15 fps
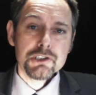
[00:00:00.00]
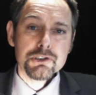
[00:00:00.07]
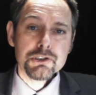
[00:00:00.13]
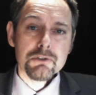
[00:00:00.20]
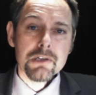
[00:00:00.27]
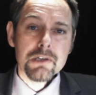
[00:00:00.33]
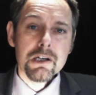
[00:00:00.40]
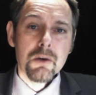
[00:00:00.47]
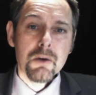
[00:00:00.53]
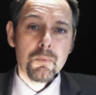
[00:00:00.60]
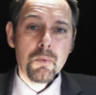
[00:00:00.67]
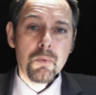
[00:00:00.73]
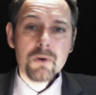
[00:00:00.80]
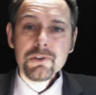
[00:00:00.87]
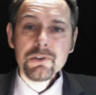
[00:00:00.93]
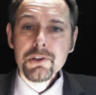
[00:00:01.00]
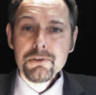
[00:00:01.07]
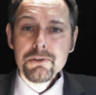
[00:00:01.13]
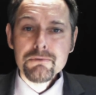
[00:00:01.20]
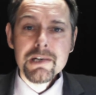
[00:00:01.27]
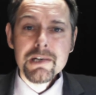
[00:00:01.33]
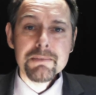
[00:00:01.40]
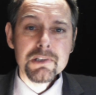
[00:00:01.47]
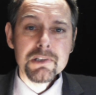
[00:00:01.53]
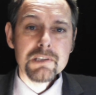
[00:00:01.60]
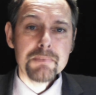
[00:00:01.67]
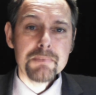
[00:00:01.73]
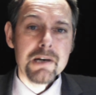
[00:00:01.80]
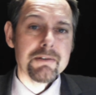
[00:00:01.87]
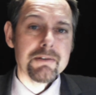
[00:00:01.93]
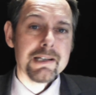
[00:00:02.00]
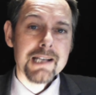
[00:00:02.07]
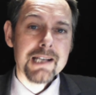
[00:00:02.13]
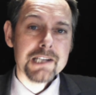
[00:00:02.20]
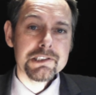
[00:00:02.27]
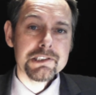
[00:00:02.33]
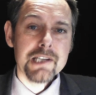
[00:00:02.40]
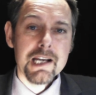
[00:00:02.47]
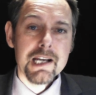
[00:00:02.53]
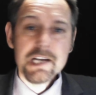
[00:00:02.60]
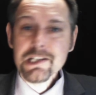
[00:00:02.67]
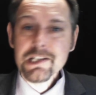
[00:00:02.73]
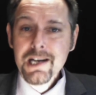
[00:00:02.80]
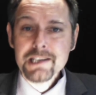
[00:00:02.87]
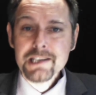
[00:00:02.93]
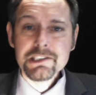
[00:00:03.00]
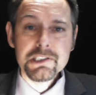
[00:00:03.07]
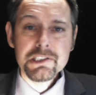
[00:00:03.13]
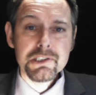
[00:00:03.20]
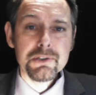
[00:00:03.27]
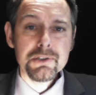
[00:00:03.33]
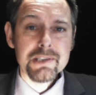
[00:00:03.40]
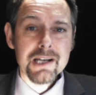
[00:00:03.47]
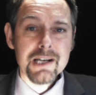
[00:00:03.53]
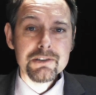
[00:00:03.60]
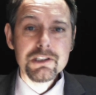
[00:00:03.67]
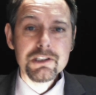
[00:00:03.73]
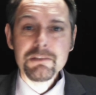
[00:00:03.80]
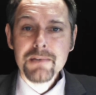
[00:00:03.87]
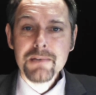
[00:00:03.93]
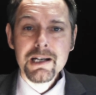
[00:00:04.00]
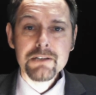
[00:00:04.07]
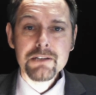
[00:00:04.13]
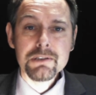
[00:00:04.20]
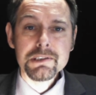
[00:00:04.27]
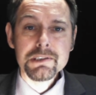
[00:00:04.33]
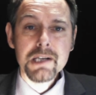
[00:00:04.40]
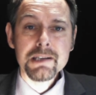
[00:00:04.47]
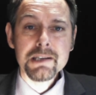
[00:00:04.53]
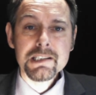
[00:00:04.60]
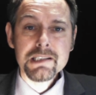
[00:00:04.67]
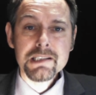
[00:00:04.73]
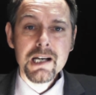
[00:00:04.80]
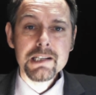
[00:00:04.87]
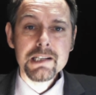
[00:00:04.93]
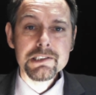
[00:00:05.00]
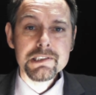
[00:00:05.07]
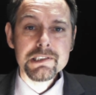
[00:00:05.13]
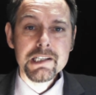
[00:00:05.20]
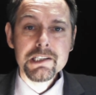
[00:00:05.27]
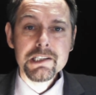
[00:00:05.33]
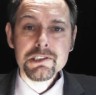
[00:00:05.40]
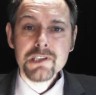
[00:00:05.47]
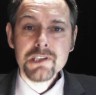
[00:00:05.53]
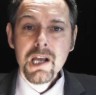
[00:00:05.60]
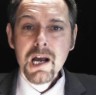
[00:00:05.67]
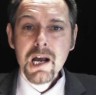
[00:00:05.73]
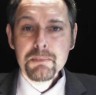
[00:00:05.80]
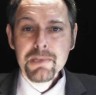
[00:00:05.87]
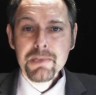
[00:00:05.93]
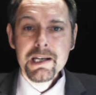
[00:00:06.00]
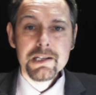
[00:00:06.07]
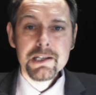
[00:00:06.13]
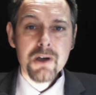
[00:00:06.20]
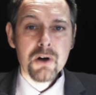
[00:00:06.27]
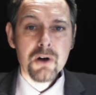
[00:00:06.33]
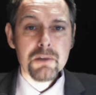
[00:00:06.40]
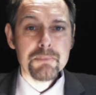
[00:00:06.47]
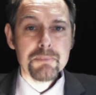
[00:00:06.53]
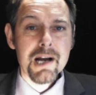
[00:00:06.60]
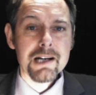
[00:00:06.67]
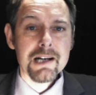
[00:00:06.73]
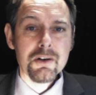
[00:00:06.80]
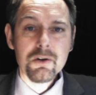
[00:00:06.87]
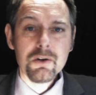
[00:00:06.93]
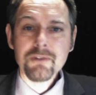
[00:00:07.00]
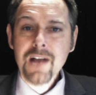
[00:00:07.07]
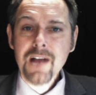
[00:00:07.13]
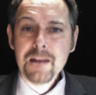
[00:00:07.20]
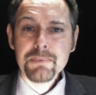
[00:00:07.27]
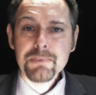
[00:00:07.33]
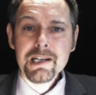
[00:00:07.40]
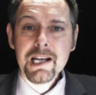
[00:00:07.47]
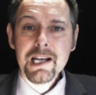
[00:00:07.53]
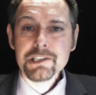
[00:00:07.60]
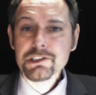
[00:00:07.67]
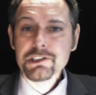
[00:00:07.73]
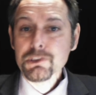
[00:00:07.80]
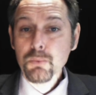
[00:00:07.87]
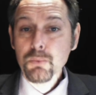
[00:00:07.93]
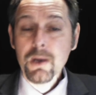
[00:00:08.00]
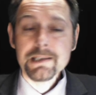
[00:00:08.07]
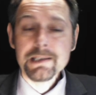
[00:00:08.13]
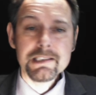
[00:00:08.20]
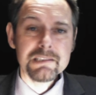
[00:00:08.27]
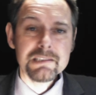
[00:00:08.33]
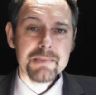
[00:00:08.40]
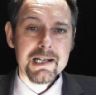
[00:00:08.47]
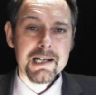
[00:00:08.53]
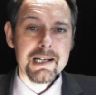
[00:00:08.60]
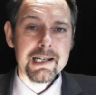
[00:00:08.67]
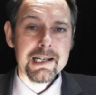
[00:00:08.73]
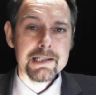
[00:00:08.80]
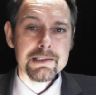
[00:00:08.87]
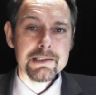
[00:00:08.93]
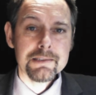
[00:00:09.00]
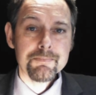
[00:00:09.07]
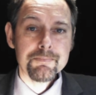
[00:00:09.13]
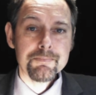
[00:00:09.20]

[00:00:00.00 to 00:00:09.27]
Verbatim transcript: During one three month period last year, 92,000 migrants and asylum seekers appeared on a backlog of applications waiting to be cleared.